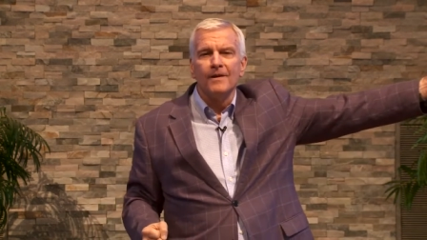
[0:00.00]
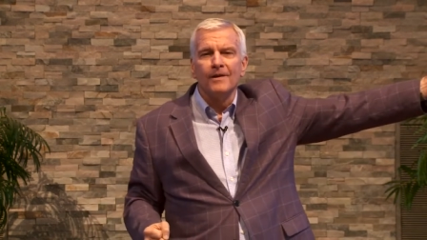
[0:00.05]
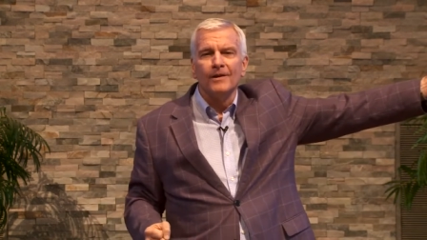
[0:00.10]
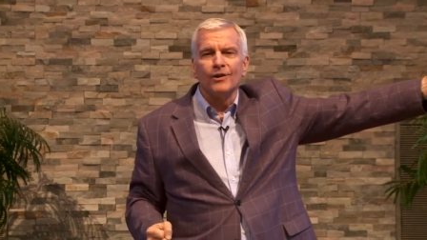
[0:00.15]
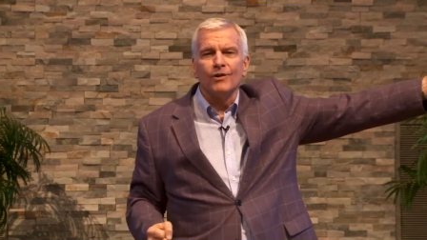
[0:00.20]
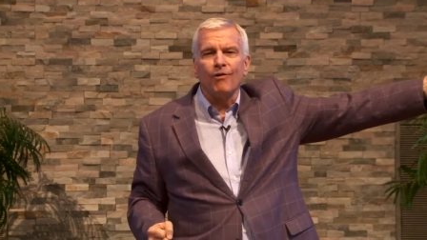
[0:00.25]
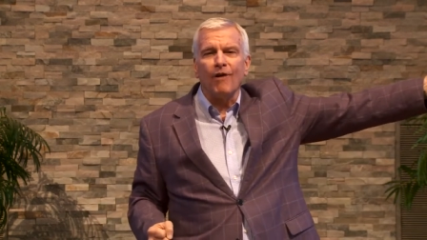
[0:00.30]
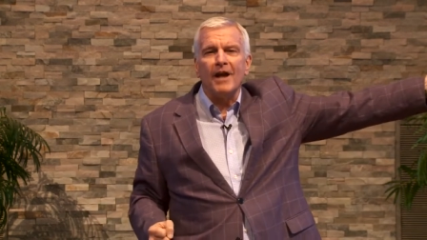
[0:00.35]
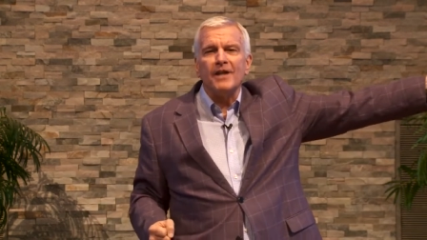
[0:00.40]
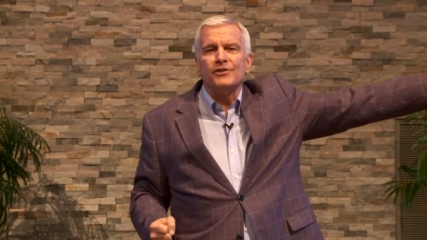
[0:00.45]

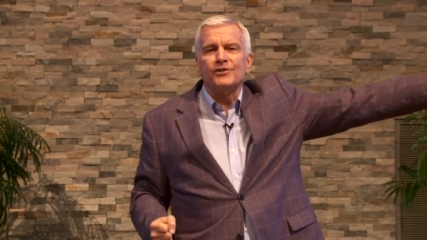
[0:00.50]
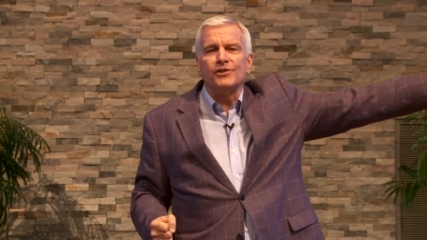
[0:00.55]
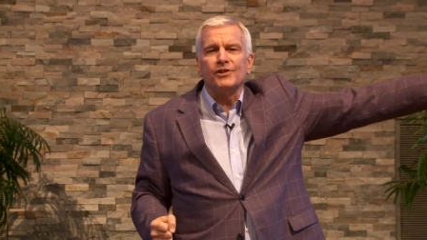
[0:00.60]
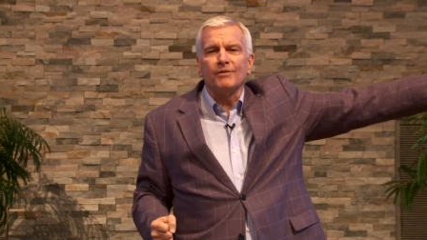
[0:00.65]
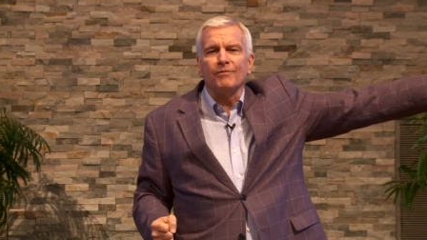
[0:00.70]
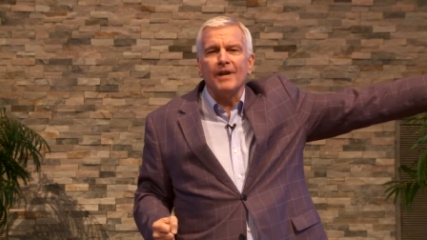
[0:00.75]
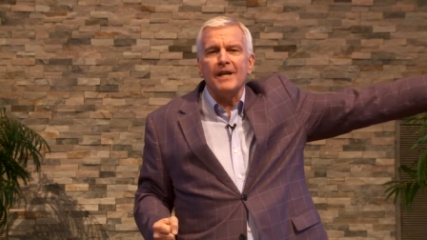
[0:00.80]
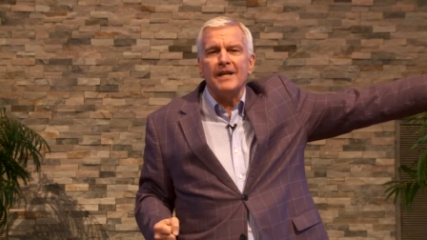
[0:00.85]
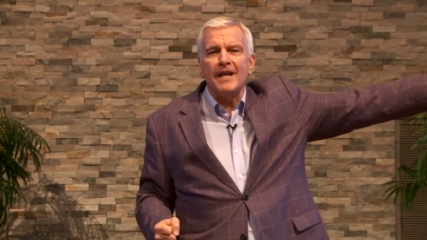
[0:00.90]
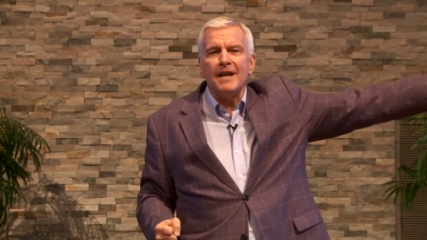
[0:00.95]
Christ the
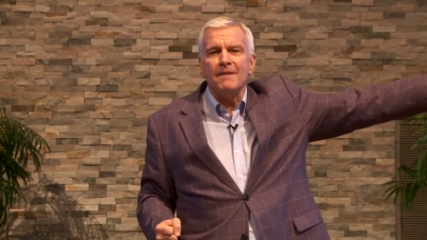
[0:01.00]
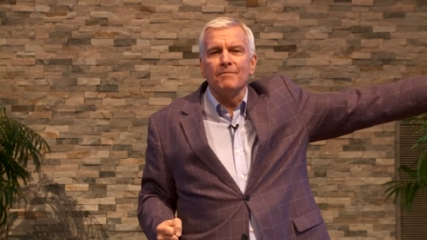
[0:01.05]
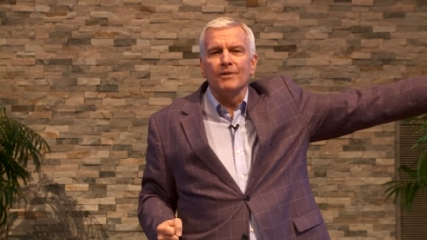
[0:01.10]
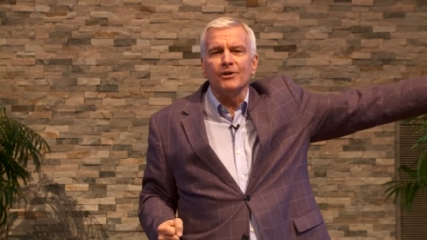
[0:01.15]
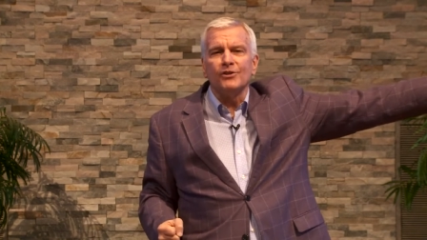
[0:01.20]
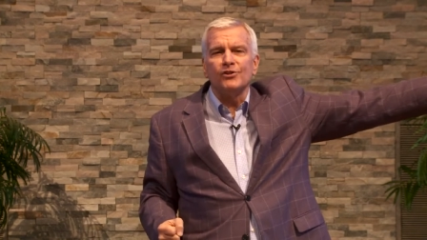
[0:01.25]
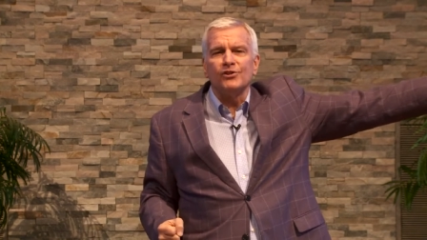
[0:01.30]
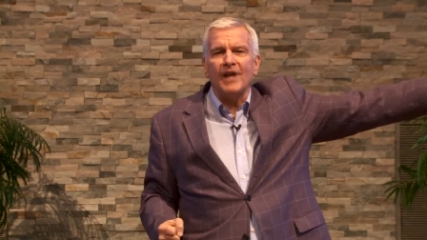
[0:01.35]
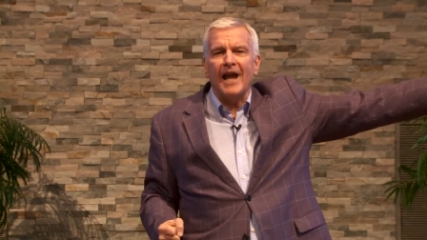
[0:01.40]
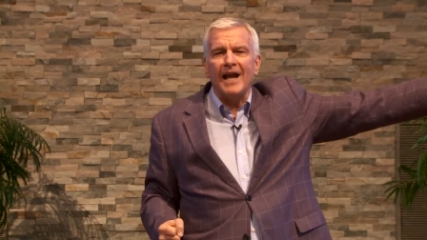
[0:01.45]
Redeemer
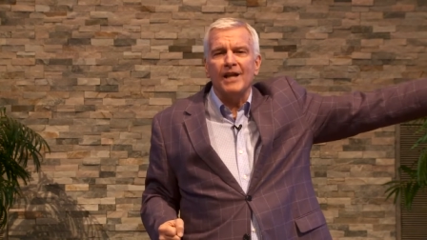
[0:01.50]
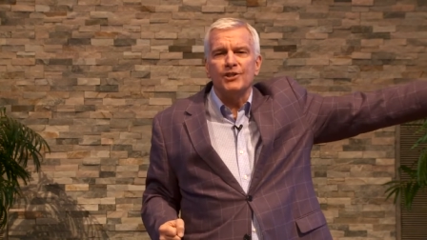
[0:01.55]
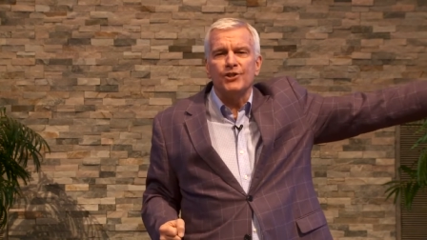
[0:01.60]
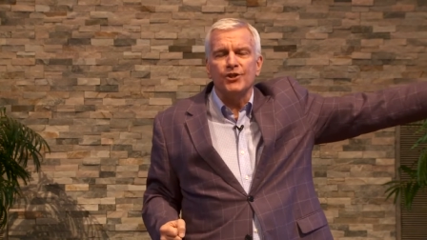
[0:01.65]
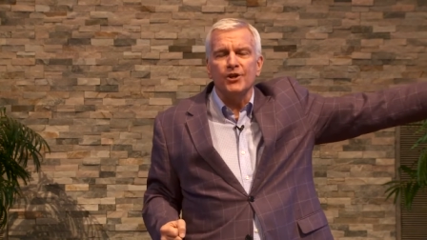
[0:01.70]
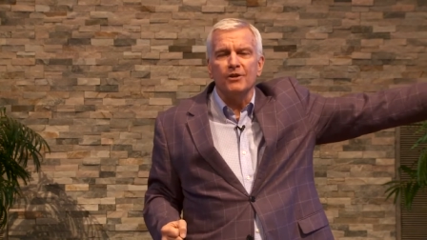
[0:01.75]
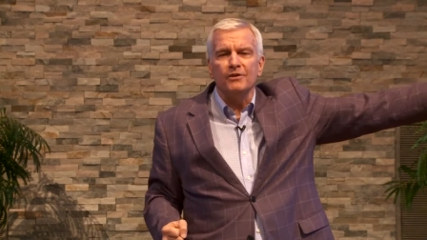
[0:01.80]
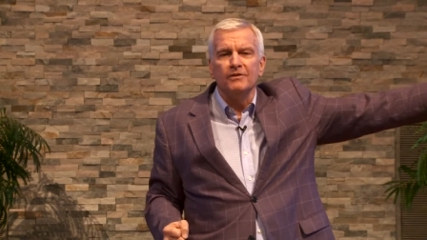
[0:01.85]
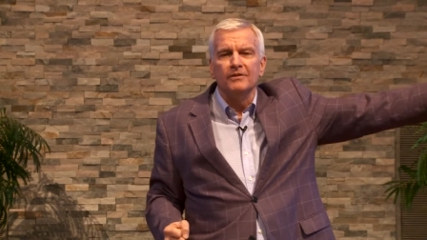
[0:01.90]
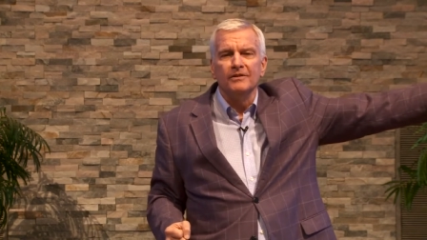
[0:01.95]

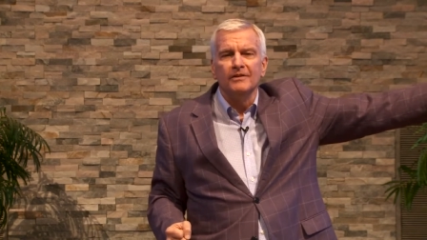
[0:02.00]
statue.